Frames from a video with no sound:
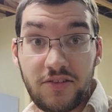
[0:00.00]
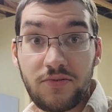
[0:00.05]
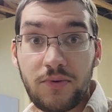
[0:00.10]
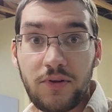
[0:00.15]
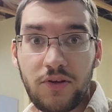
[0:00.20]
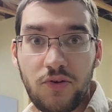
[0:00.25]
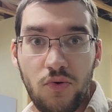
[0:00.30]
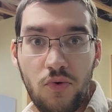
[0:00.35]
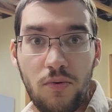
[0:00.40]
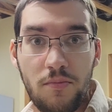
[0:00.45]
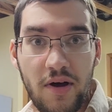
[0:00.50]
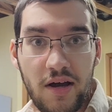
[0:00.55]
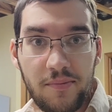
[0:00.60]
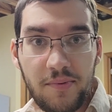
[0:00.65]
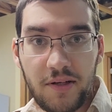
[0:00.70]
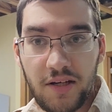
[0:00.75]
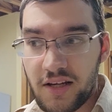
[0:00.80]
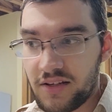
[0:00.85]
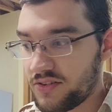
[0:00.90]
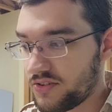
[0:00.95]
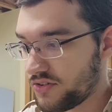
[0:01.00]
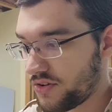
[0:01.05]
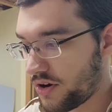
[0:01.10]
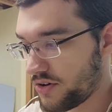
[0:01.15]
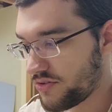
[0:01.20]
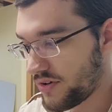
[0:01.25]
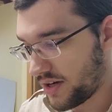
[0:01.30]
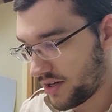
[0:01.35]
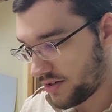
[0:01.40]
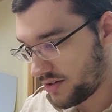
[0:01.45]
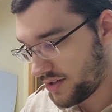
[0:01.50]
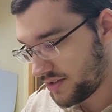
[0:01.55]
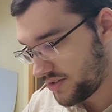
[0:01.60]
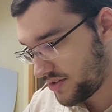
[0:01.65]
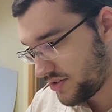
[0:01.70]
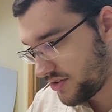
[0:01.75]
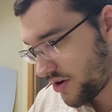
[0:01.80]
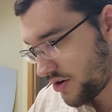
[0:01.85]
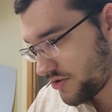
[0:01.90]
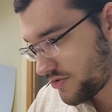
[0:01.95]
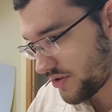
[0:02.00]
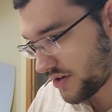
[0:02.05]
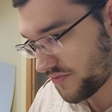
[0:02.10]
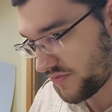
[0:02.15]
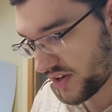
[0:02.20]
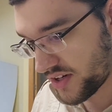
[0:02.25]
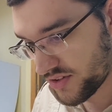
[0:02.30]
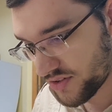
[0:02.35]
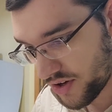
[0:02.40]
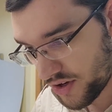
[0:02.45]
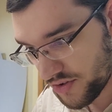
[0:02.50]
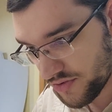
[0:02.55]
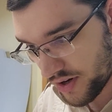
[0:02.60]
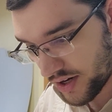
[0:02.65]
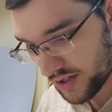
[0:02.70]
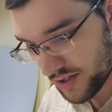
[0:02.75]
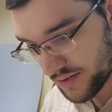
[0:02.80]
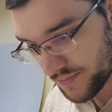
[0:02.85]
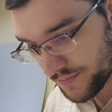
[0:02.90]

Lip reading: really cool in my opinion as a Star Trek fan of Star Trek.